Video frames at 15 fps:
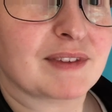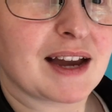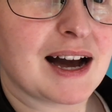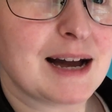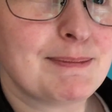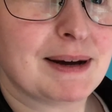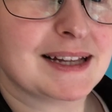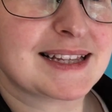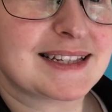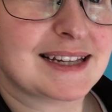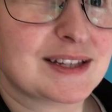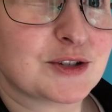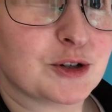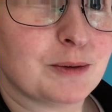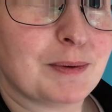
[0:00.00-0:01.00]
iPad
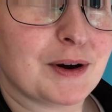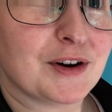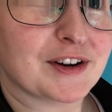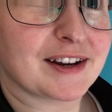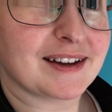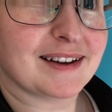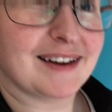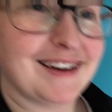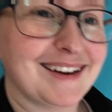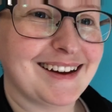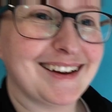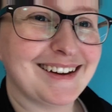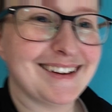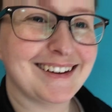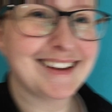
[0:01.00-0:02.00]
set up on a,
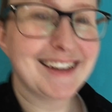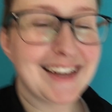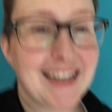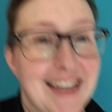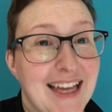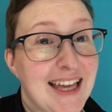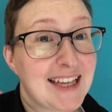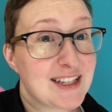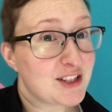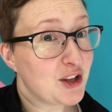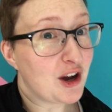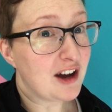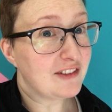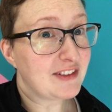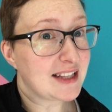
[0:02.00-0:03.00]
it's
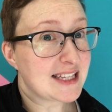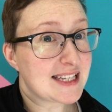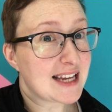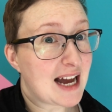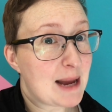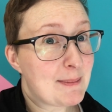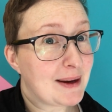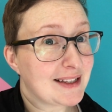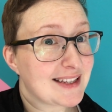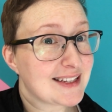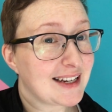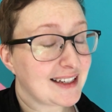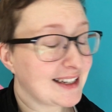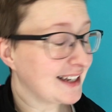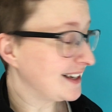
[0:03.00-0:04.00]
not a fancy iPad
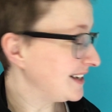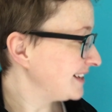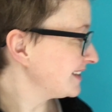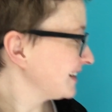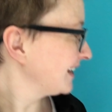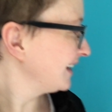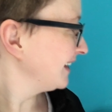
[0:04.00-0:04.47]
stand, guys.